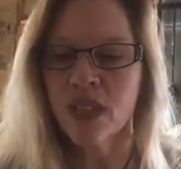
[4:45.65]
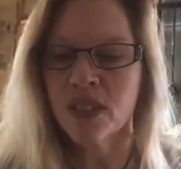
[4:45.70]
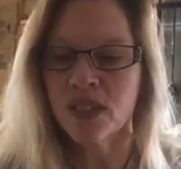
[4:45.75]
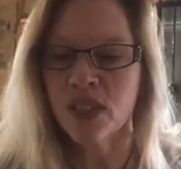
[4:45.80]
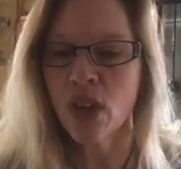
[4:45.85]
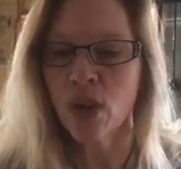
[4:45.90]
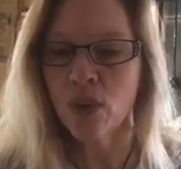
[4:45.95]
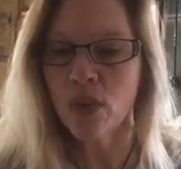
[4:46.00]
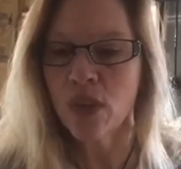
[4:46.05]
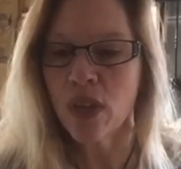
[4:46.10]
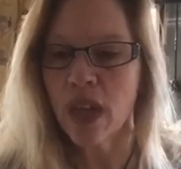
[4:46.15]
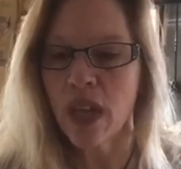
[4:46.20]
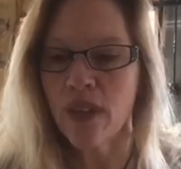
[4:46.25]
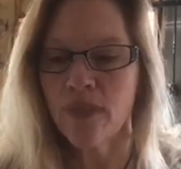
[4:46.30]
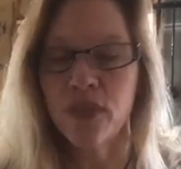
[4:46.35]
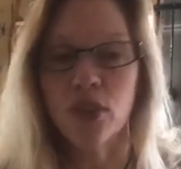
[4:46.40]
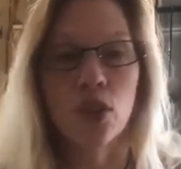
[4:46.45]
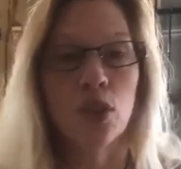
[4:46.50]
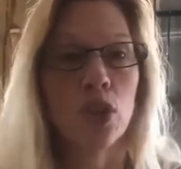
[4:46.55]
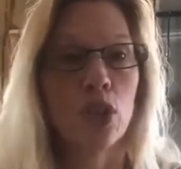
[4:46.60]
So
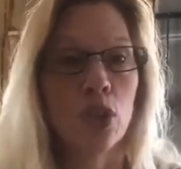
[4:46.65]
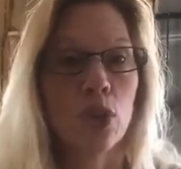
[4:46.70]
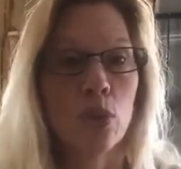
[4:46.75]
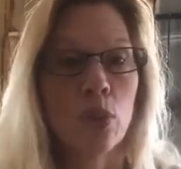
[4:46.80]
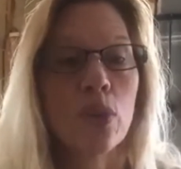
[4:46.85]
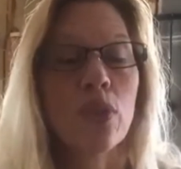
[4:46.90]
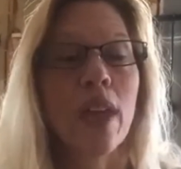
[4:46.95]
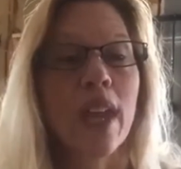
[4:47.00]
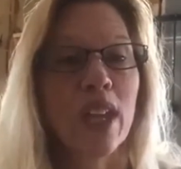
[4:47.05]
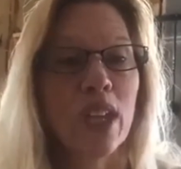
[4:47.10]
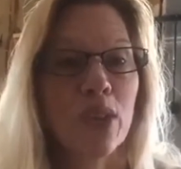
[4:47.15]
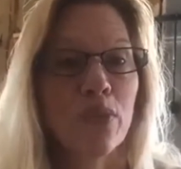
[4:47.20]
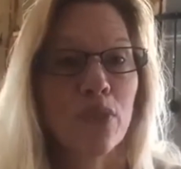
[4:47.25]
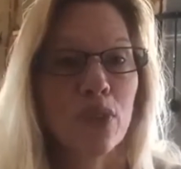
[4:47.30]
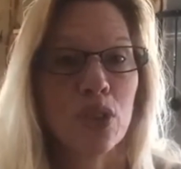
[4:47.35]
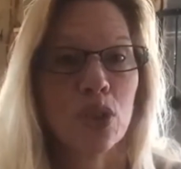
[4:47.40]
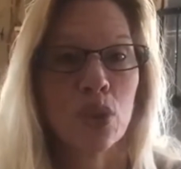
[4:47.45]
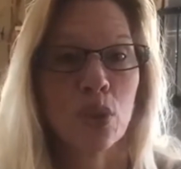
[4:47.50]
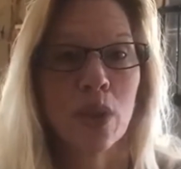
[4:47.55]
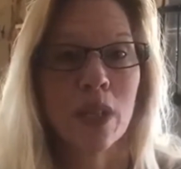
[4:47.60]
if you're new, thank you
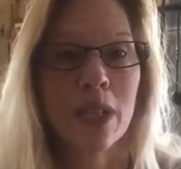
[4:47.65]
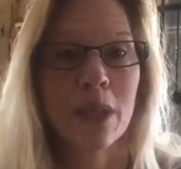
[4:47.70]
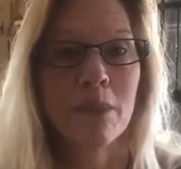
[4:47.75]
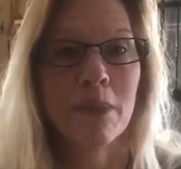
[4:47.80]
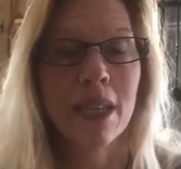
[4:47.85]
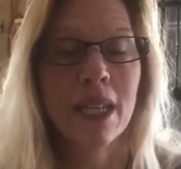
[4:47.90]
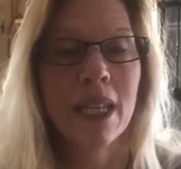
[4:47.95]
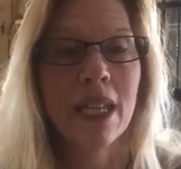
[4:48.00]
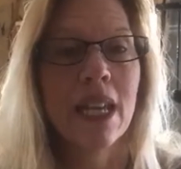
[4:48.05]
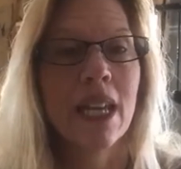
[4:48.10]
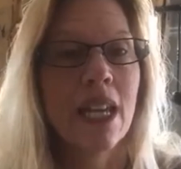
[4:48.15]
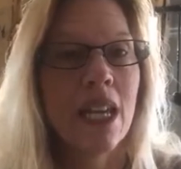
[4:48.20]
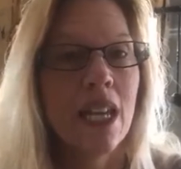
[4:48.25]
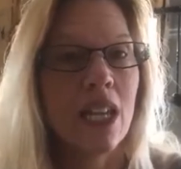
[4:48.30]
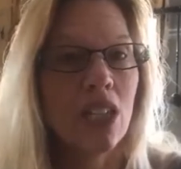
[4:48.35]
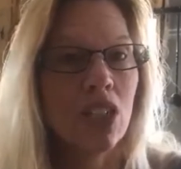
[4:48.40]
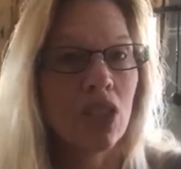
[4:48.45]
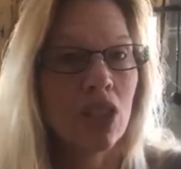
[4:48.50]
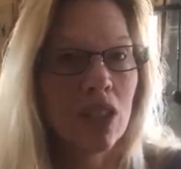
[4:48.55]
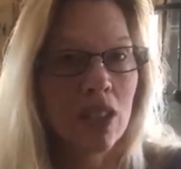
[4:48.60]
for joining me.
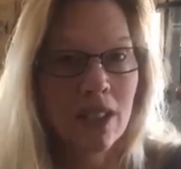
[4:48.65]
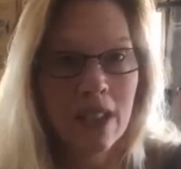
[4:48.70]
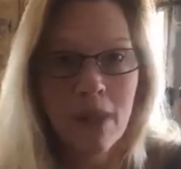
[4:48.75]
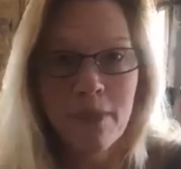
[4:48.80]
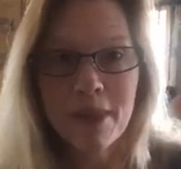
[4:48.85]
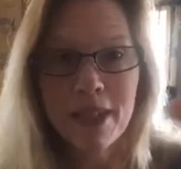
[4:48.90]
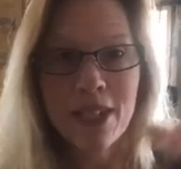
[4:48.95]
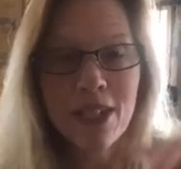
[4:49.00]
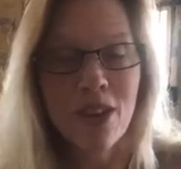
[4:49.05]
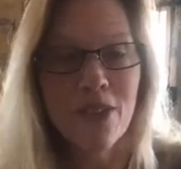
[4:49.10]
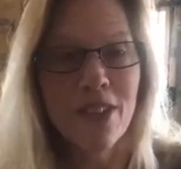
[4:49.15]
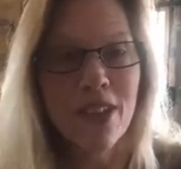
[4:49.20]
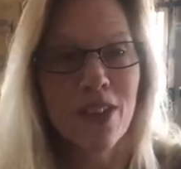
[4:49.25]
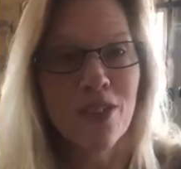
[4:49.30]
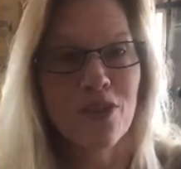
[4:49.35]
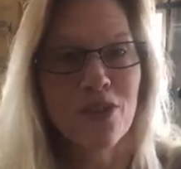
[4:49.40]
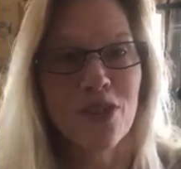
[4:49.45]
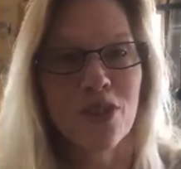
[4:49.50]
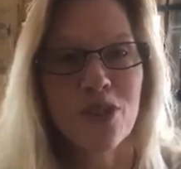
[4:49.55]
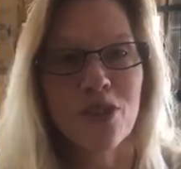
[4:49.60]
Let me know that
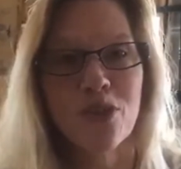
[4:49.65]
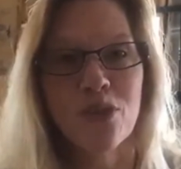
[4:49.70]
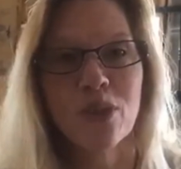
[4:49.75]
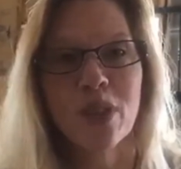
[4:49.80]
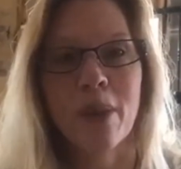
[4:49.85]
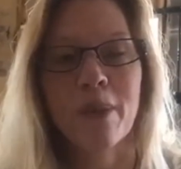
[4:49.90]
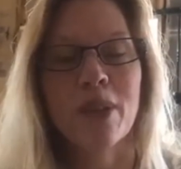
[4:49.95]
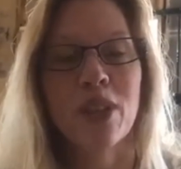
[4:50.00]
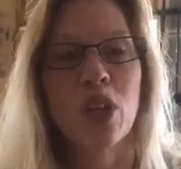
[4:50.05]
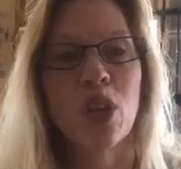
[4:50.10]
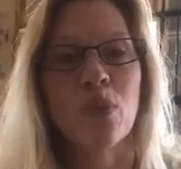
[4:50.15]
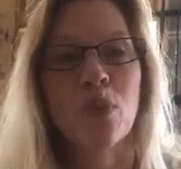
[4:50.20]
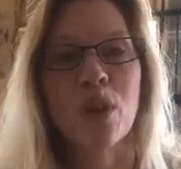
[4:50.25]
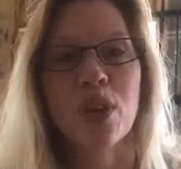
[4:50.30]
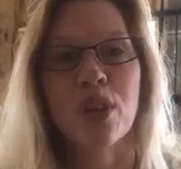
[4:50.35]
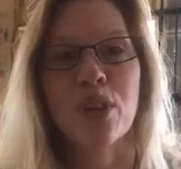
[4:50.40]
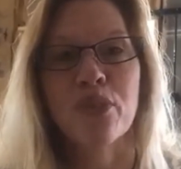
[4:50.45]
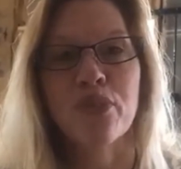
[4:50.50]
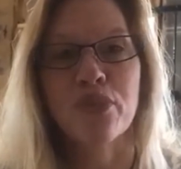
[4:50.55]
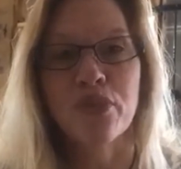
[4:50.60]
you're new. Let me know
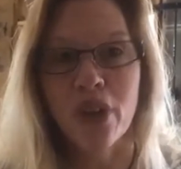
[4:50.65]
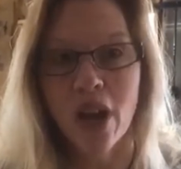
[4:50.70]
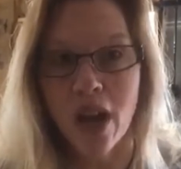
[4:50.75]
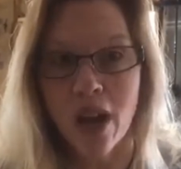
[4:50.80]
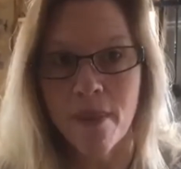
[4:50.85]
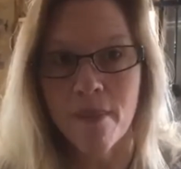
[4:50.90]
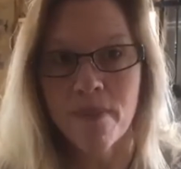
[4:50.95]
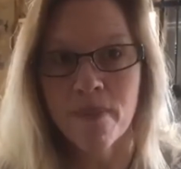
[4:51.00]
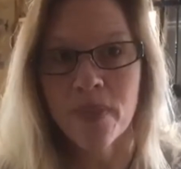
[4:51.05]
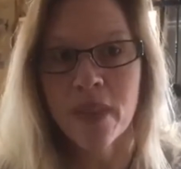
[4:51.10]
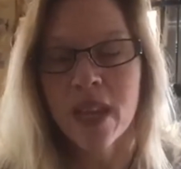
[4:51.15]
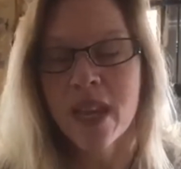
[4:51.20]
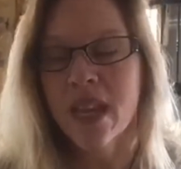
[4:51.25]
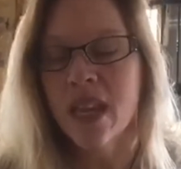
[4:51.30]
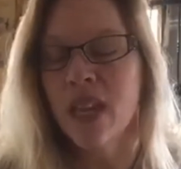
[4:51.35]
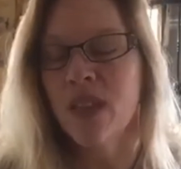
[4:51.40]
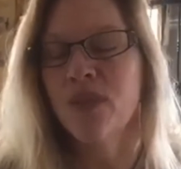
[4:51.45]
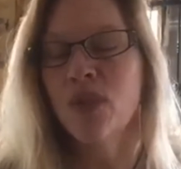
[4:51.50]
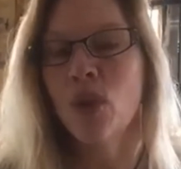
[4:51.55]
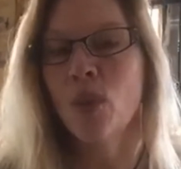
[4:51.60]
where you're from.
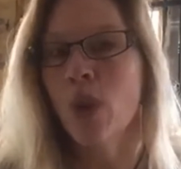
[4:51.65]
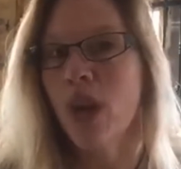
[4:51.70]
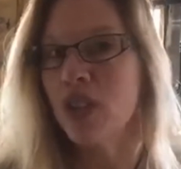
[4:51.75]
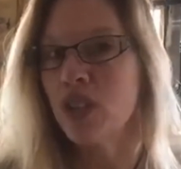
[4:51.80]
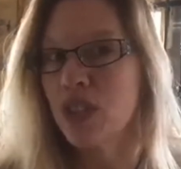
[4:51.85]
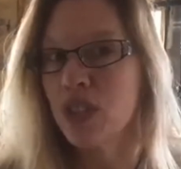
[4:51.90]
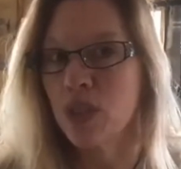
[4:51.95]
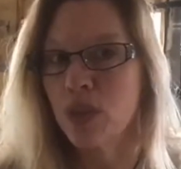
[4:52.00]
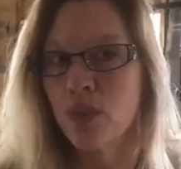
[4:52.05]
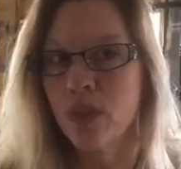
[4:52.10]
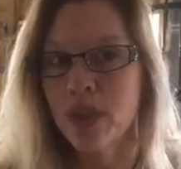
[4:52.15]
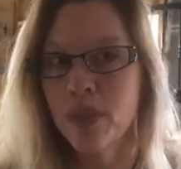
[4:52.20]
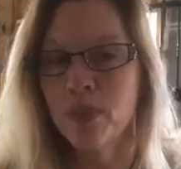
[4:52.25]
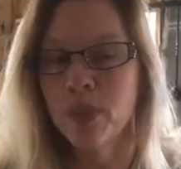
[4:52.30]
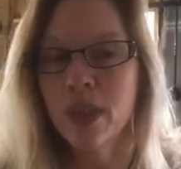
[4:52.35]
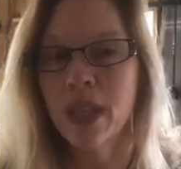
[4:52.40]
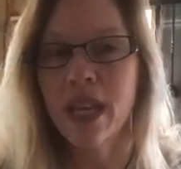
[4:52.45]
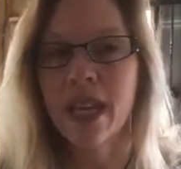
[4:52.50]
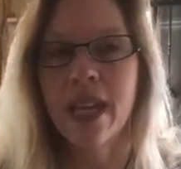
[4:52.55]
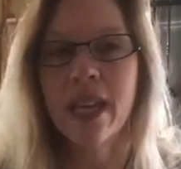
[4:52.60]
If you're watching the
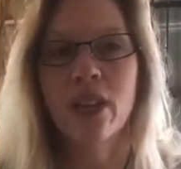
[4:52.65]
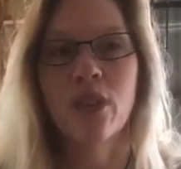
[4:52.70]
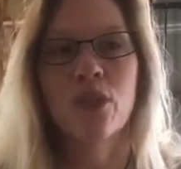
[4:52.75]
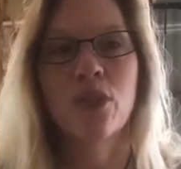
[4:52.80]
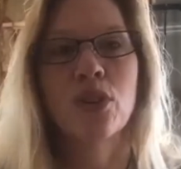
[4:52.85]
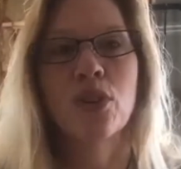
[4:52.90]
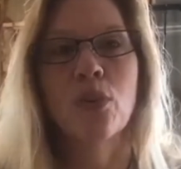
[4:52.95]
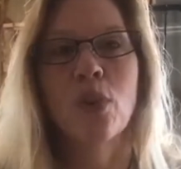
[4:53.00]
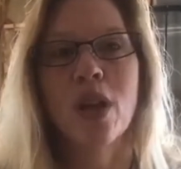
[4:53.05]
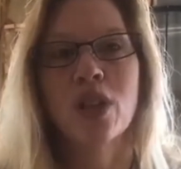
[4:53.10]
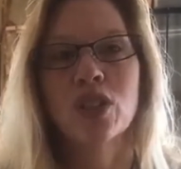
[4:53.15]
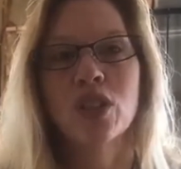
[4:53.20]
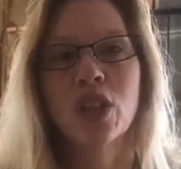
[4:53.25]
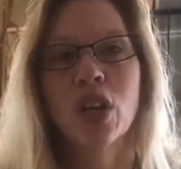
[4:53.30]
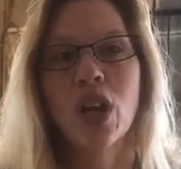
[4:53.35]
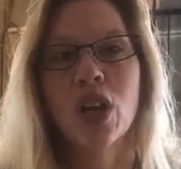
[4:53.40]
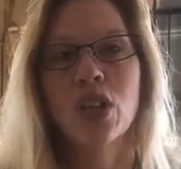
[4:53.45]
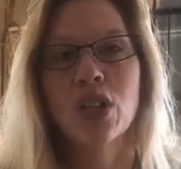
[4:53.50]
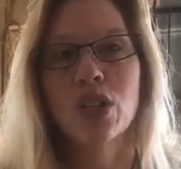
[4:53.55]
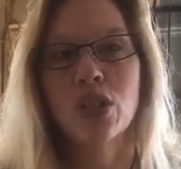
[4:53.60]
replay or you're
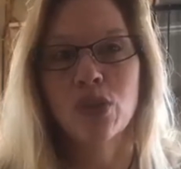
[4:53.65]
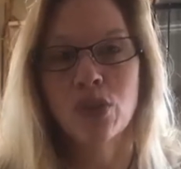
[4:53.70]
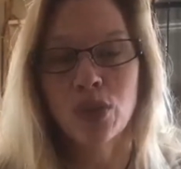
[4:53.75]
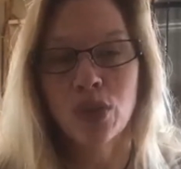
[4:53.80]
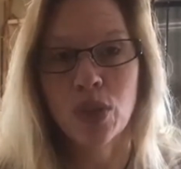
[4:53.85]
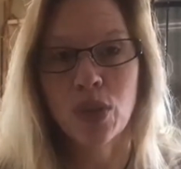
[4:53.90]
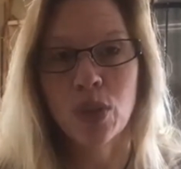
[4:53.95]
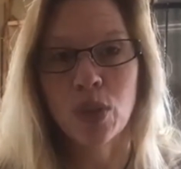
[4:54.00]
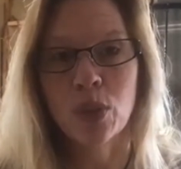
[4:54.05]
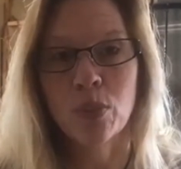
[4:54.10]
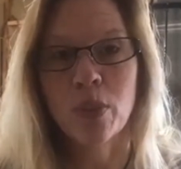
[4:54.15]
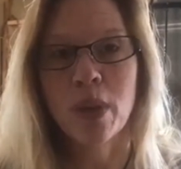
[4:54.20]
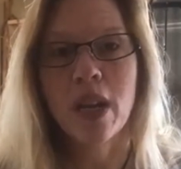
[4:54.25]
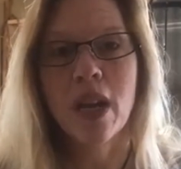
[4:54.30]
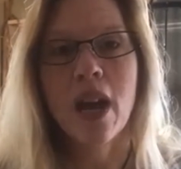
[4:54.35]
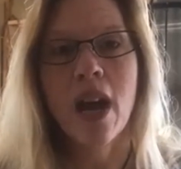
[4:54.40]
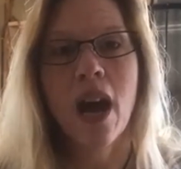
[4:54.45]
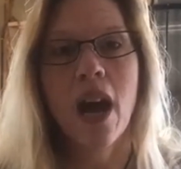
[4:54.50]
watching on YouTube,